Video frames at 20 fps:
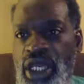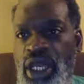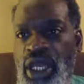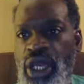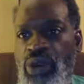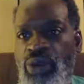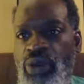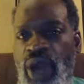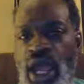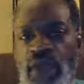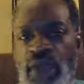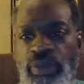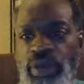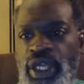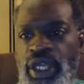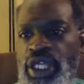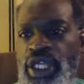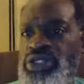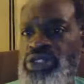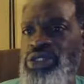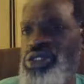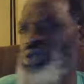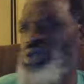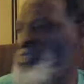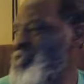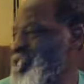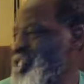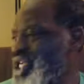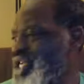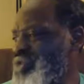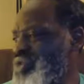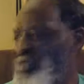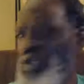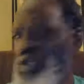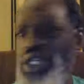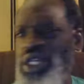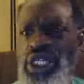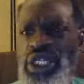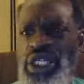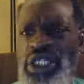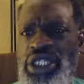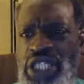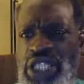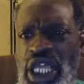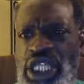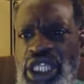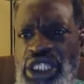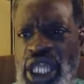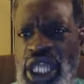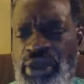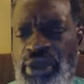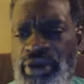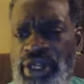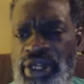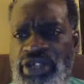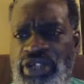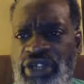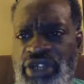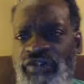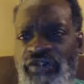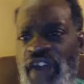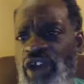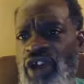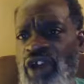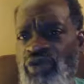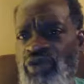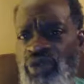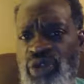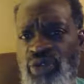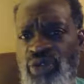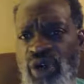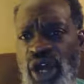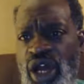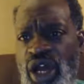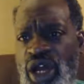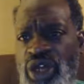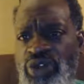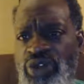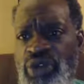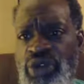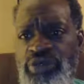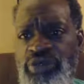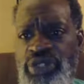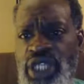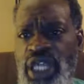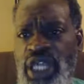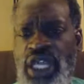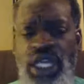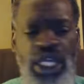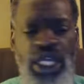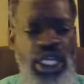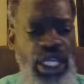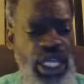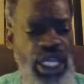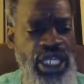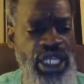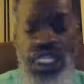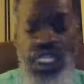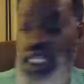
right? Because we ain't really take time to define who we are. You know what I'm saying? And then